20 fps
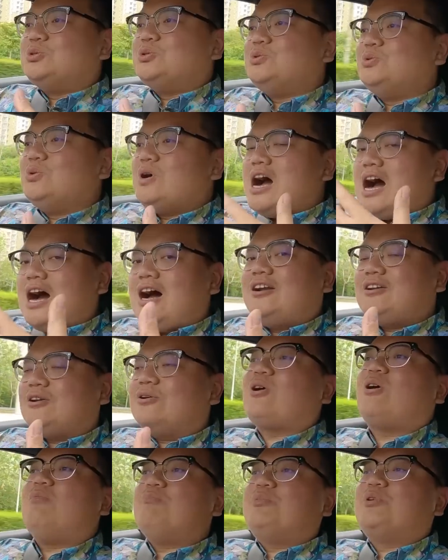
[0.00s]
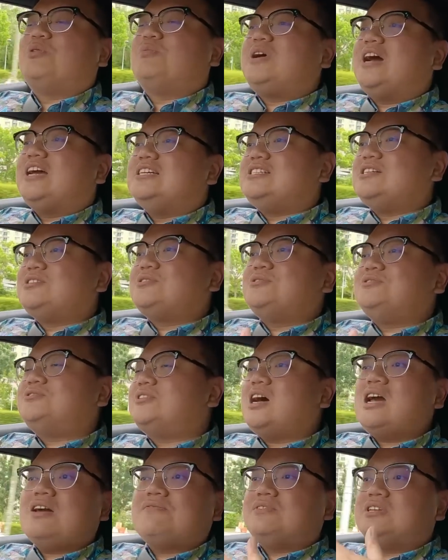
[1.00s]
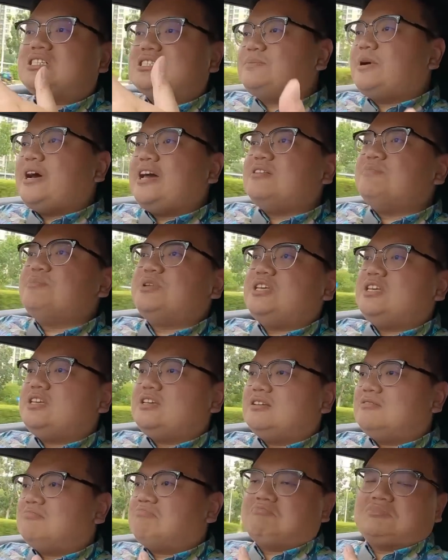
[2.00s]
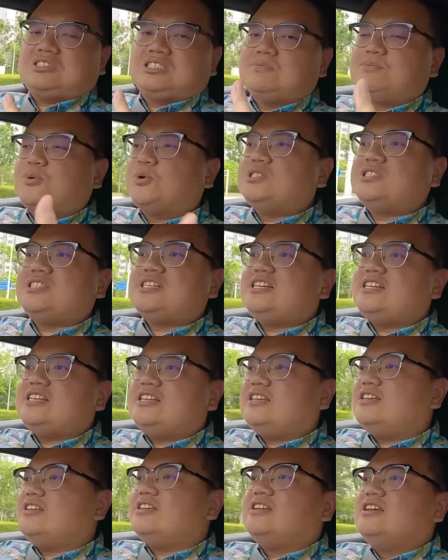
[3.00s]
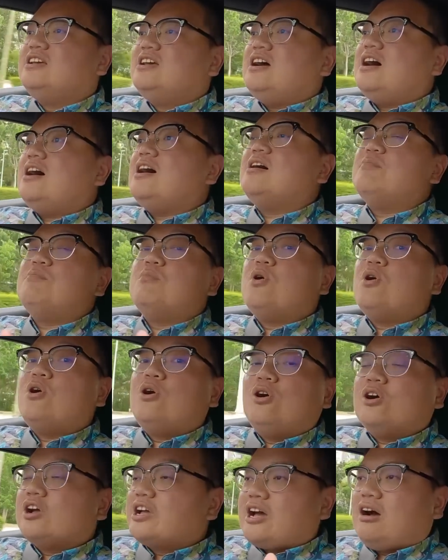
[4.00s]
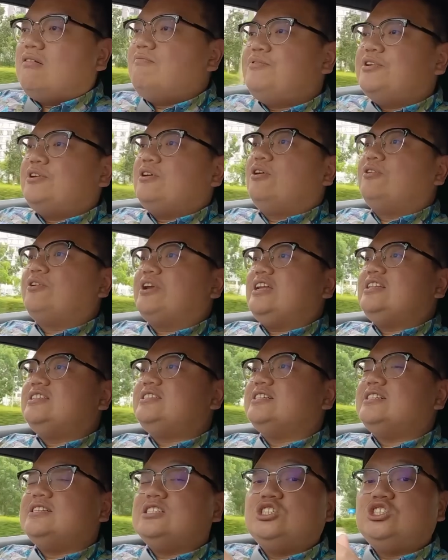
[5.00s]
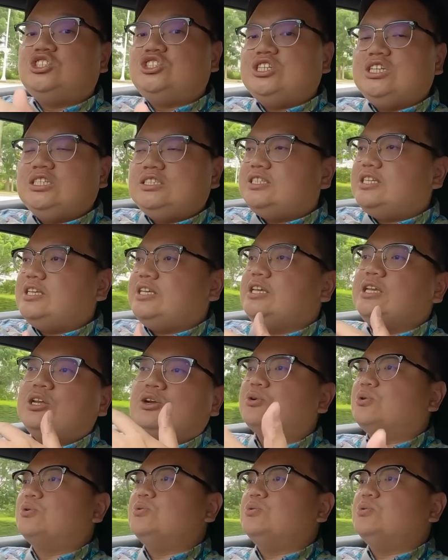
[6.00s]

too uncompromising to drive despite being supposedly a more comfort-oriented GT